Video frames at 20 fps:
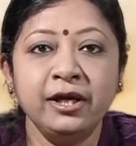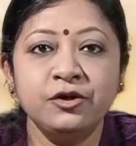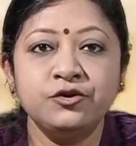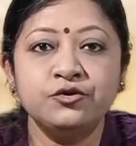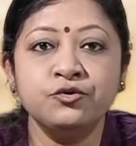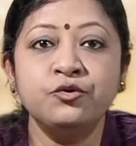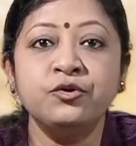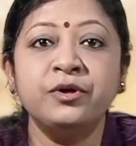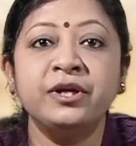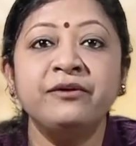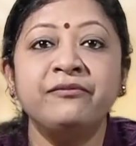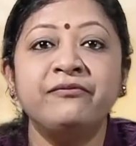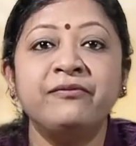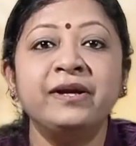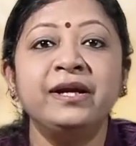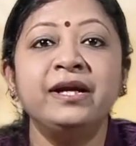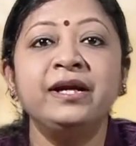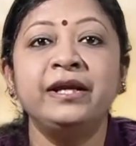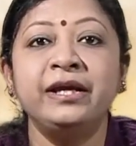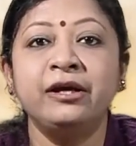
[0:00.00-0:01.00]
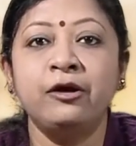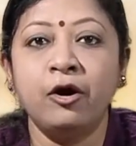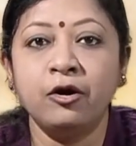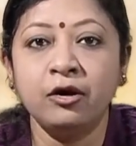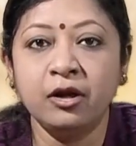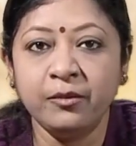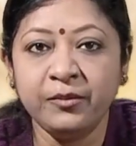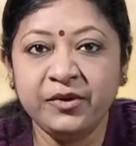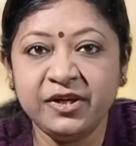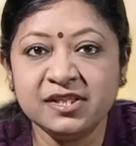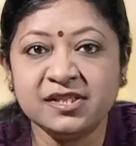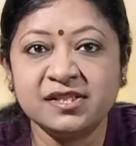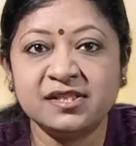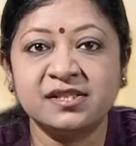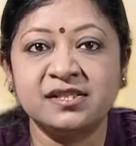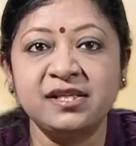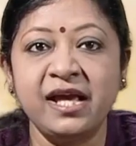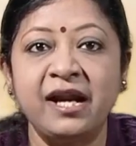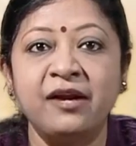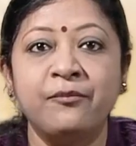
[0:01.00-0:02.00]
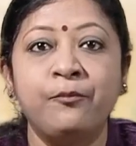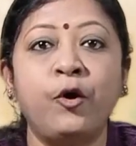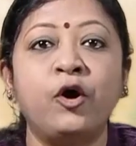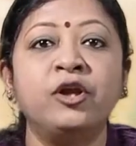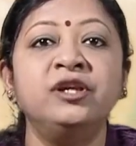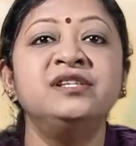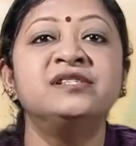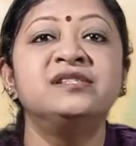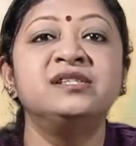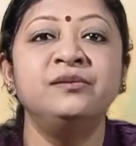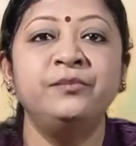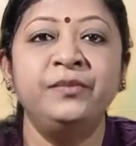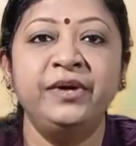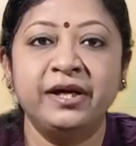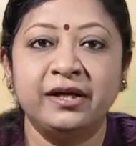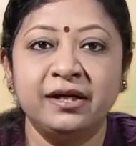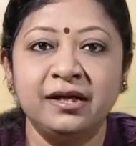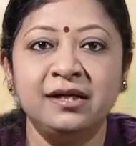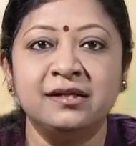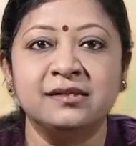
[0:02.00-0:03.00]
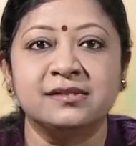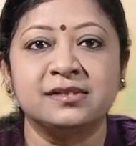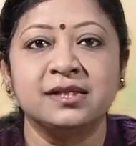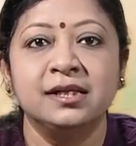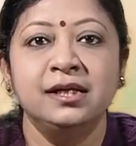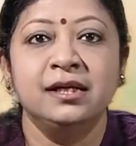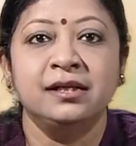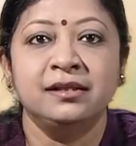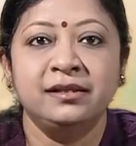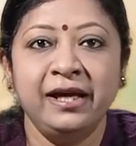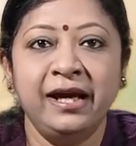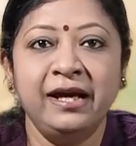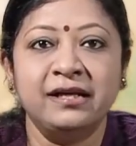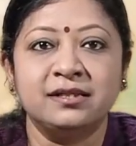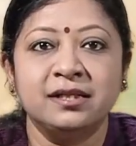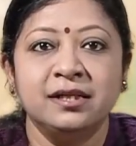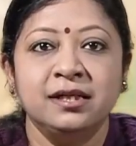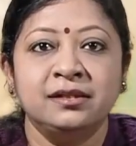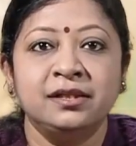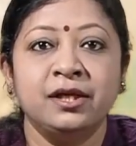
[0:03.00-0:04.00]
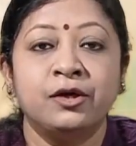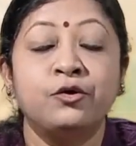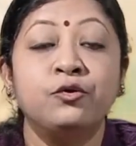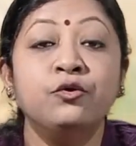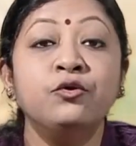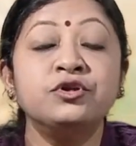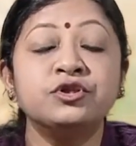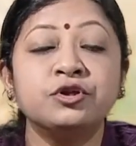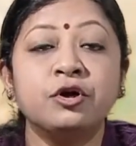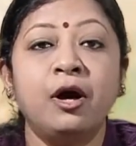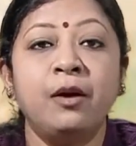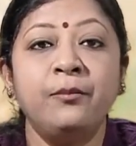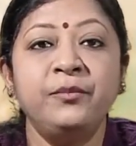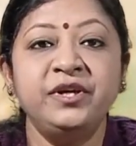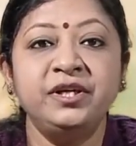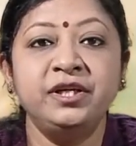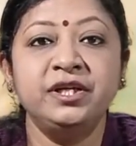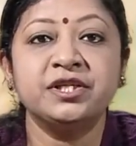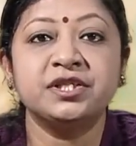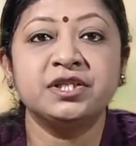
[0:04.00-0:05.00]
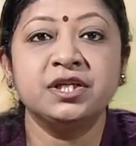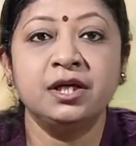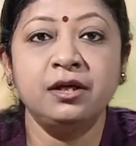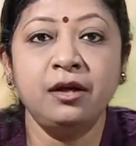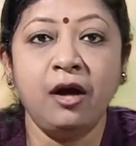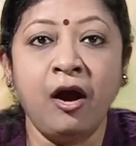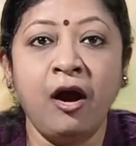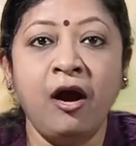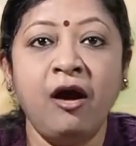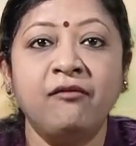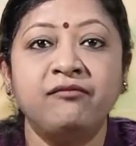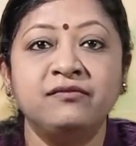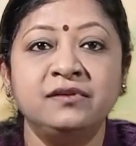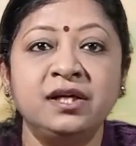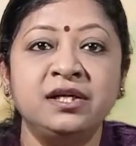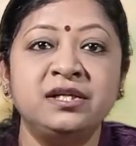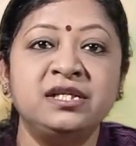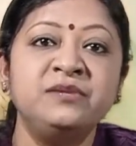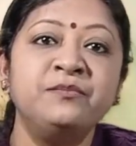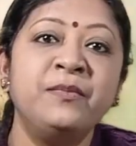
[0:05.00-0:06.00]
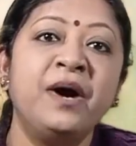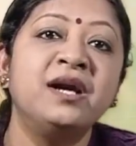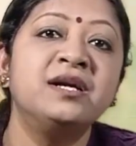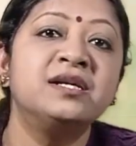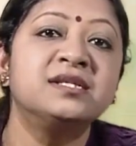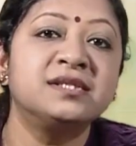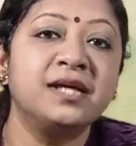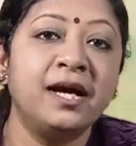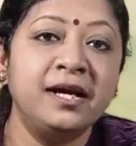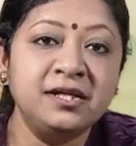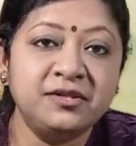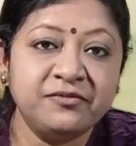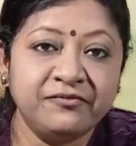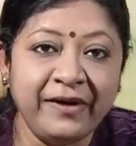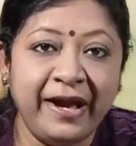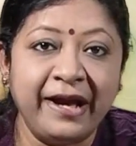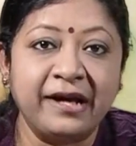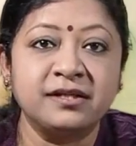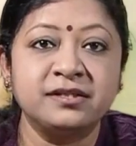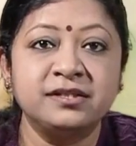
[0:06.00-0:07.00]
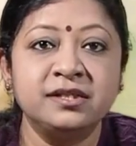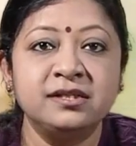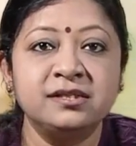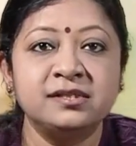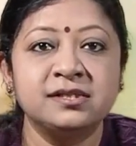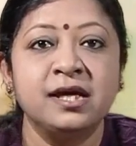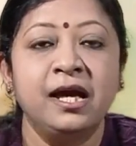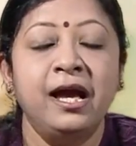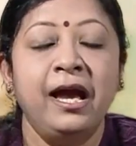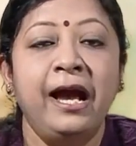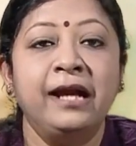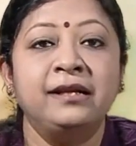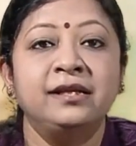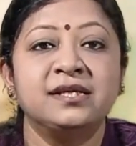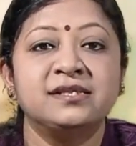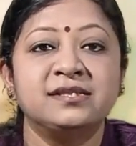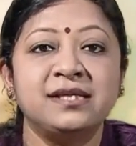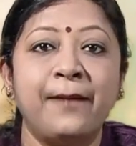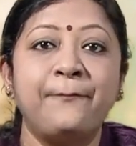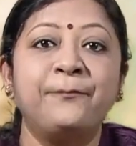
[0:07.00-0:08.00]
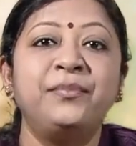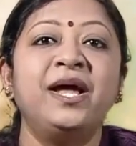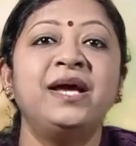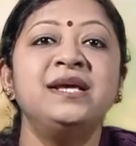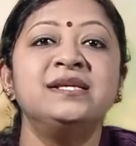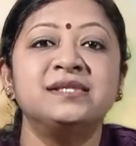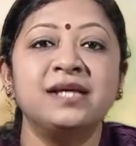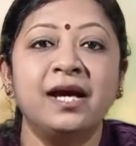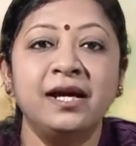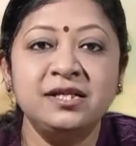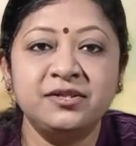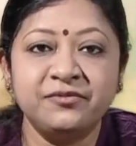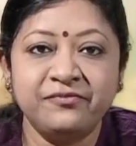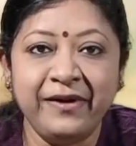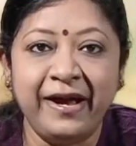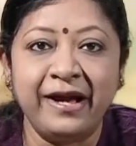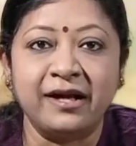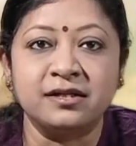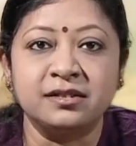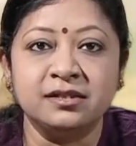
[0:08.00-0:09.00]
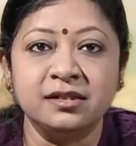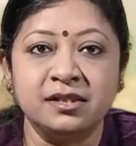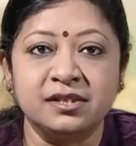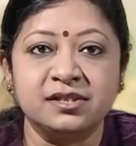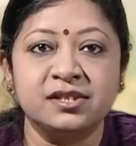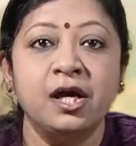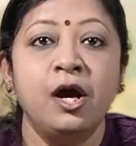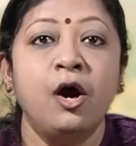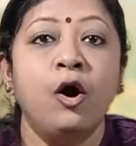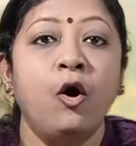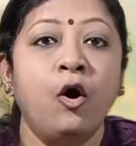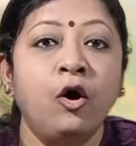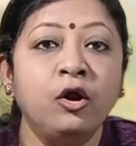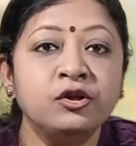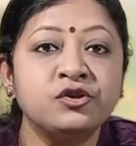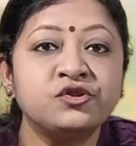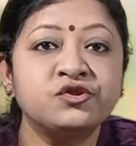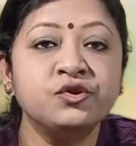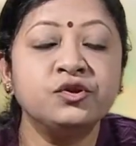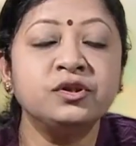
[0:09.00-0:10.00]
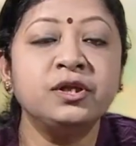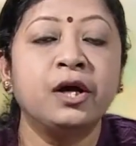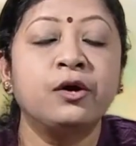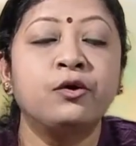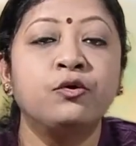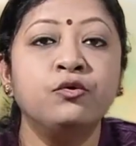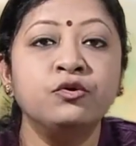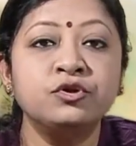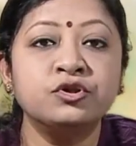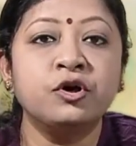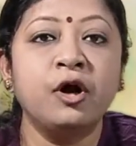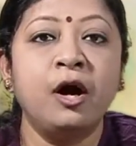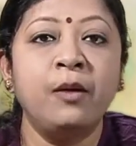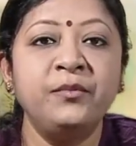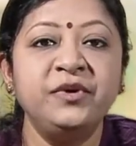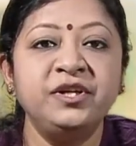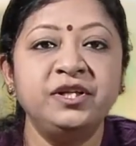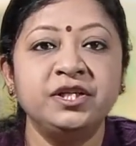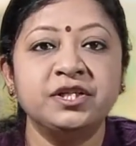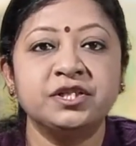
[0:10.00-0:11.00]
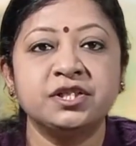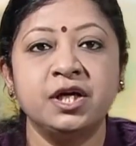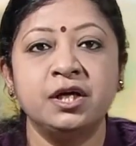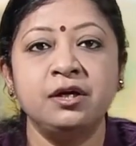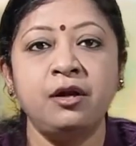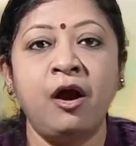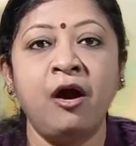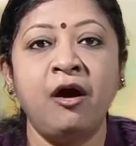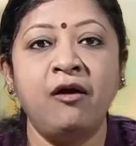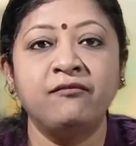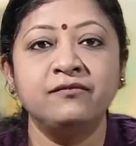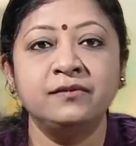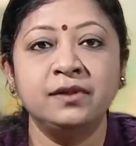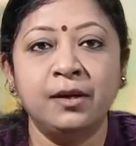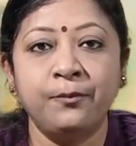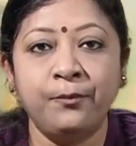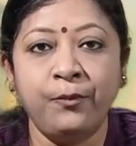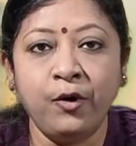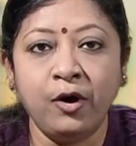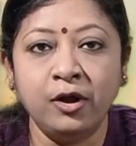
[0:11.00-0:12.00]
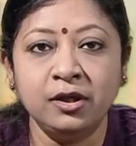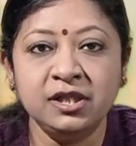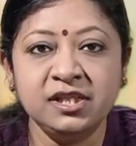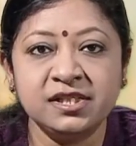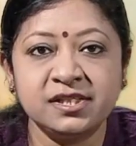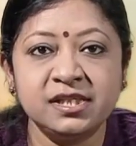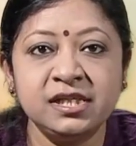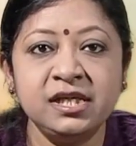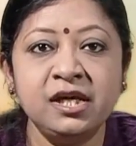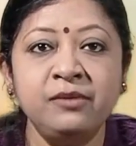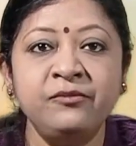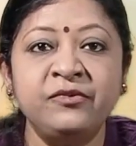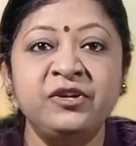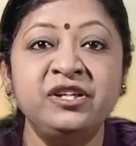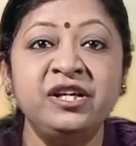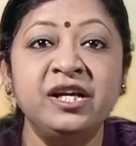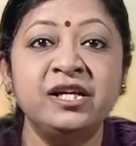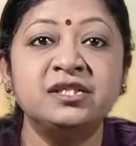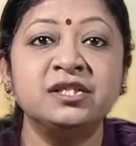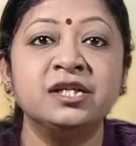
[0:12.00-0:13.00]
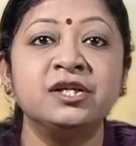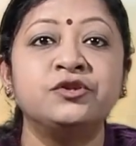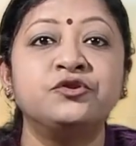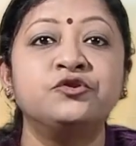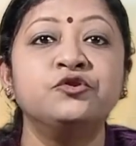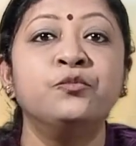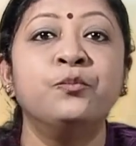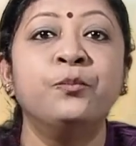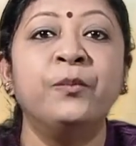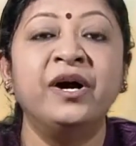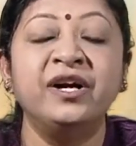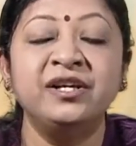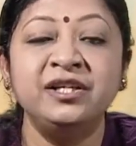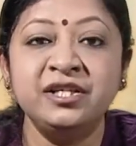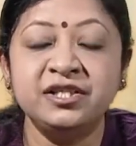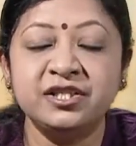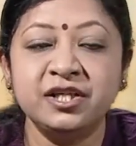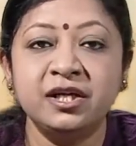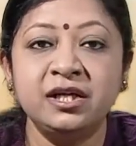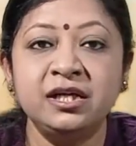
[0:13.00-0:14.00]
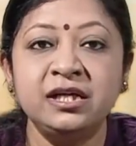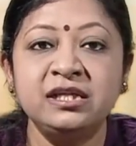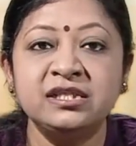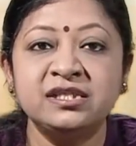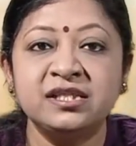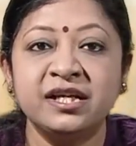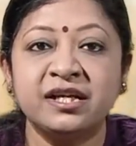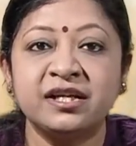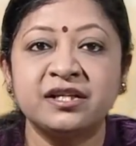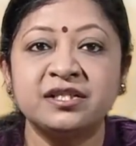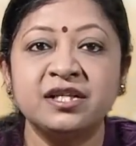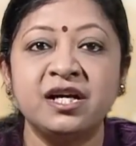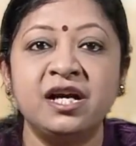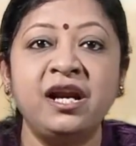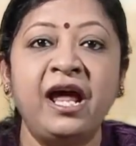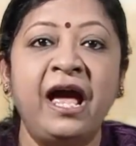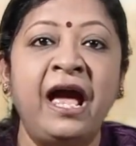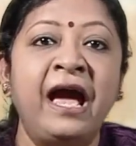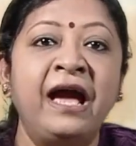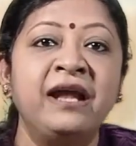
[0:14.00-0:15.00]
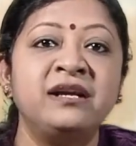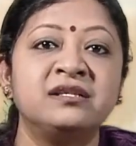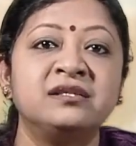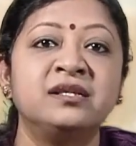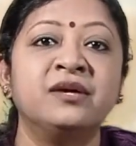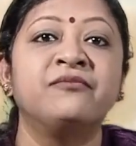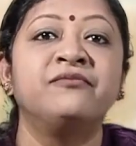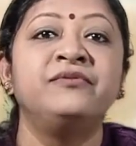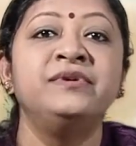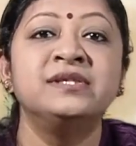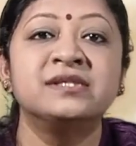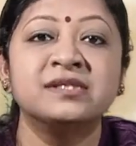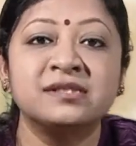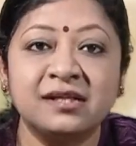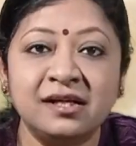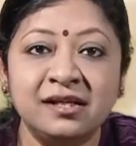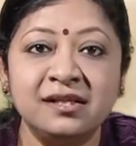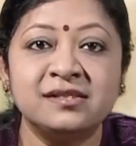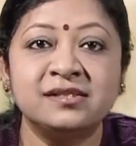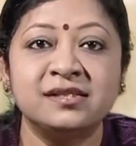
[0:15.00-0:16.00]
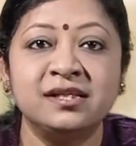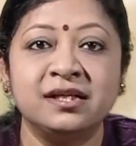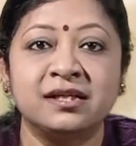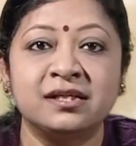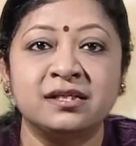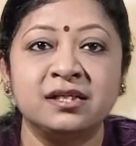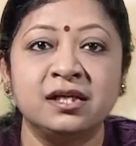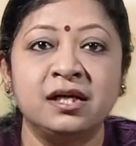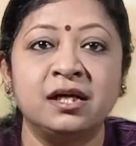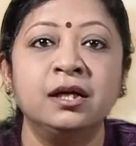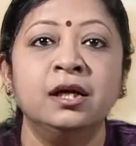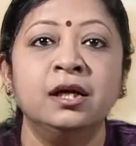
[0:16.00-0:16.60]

to different economists and policy makers, that the good combination of the demand side factors and the supply side factors, also the good combination of the policy related to monetary sector and the fiscal sector